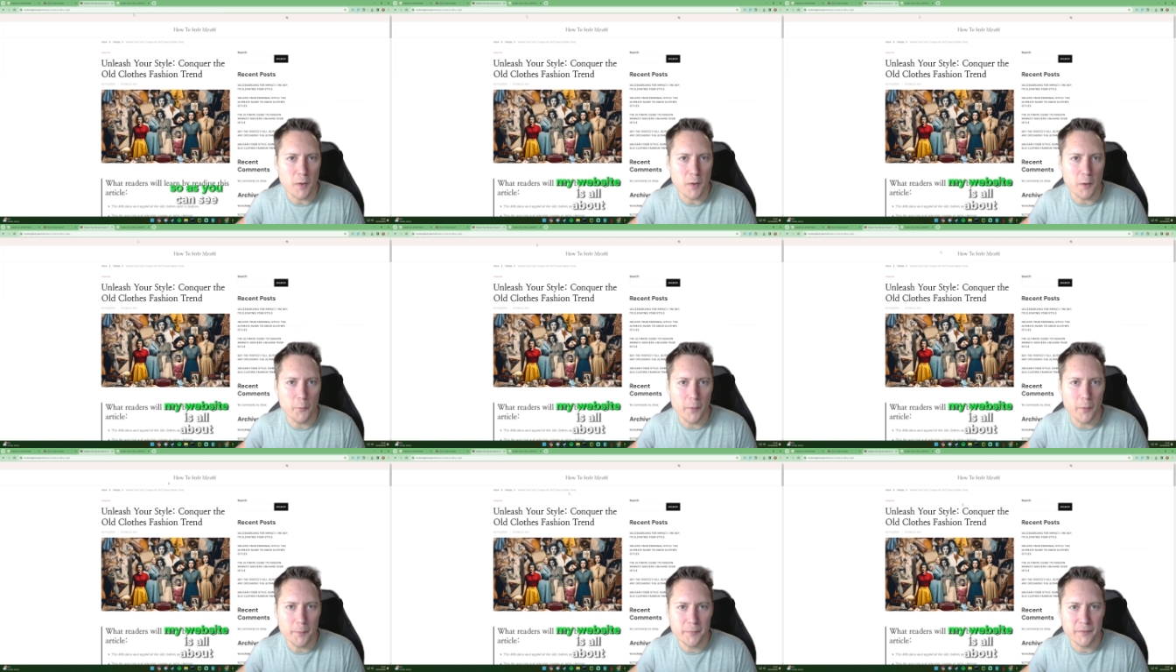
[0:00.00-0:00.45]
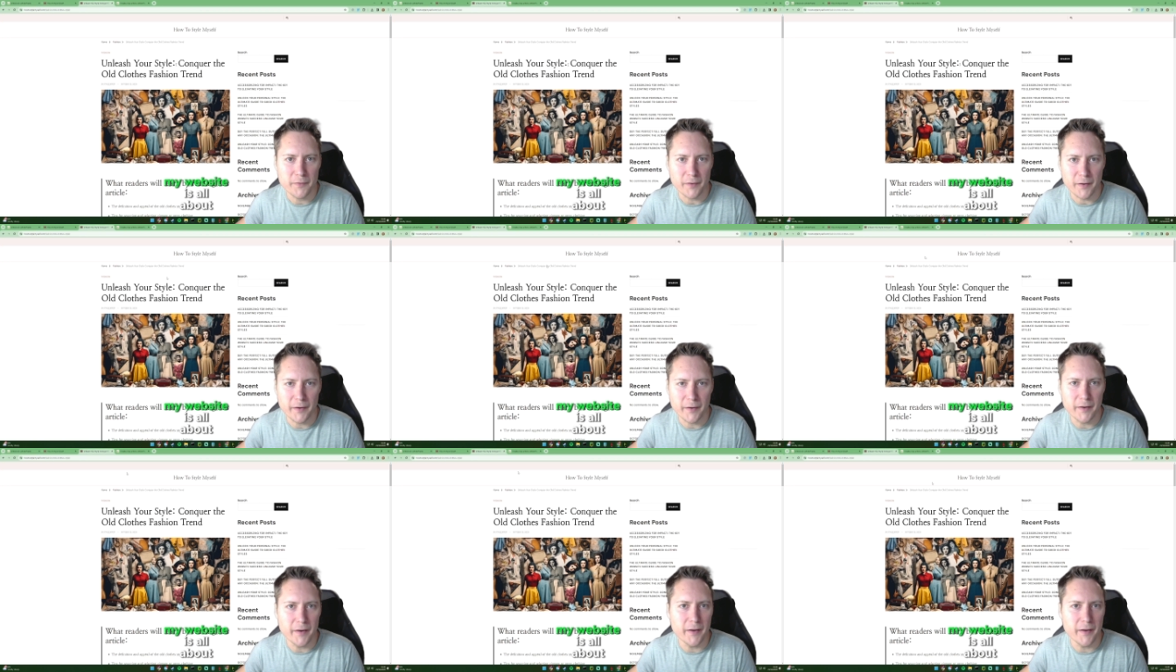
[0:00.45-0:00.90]
my
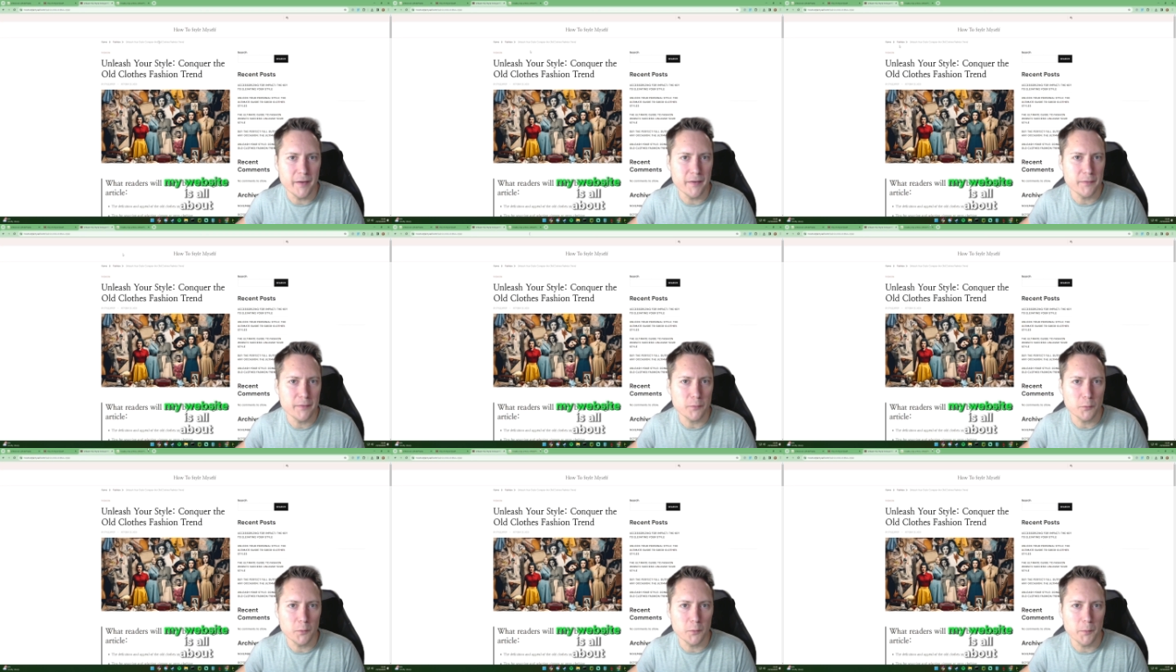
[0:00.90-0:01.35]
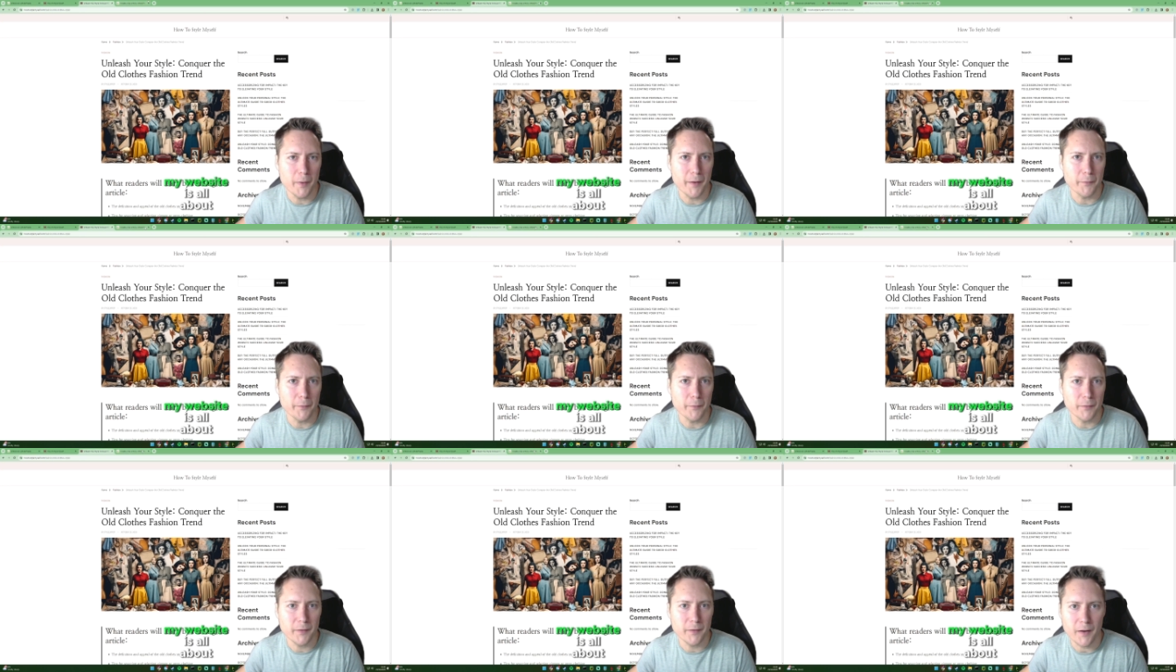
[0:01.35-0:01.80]
website is all
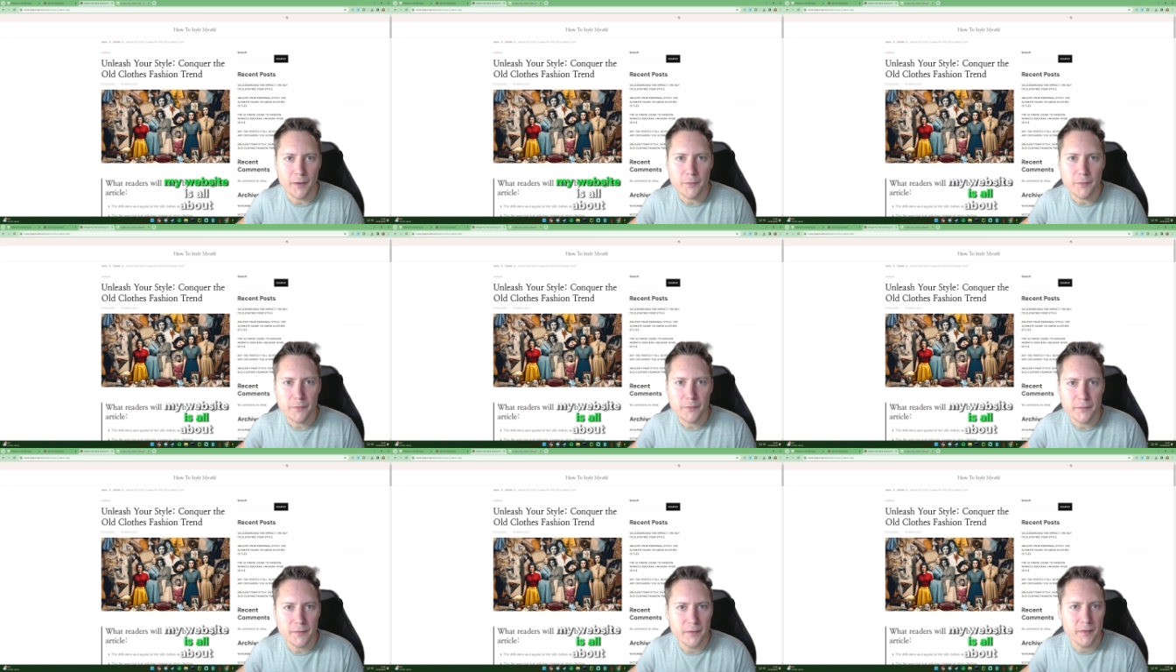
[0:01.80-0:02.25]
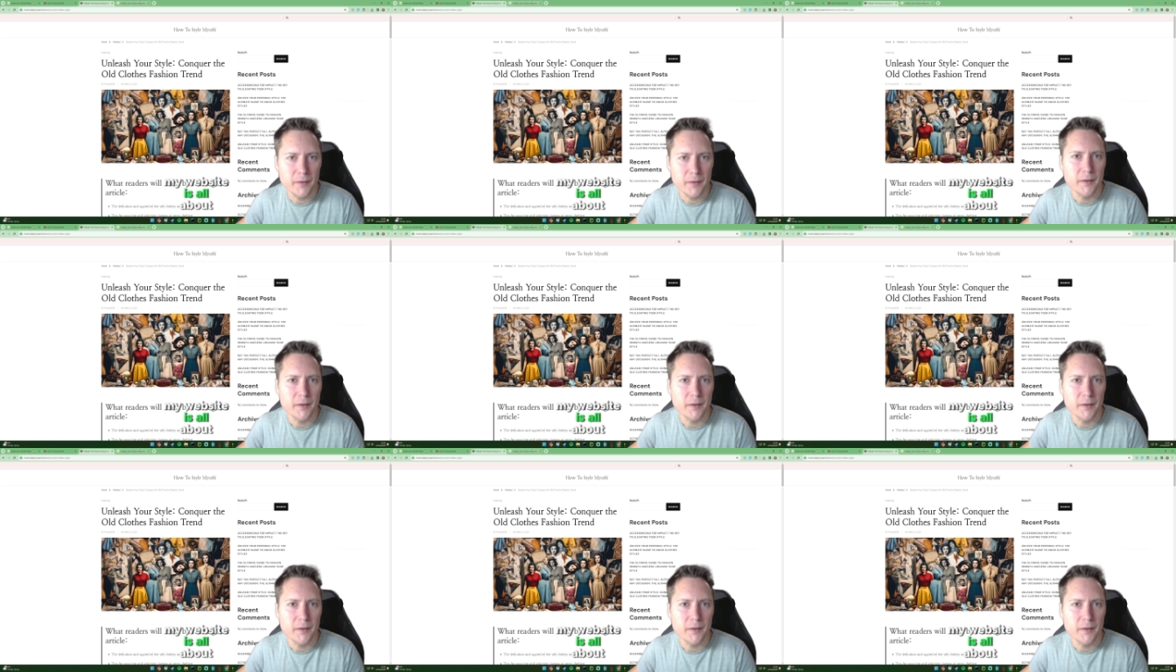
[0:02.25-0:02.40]
about clothes.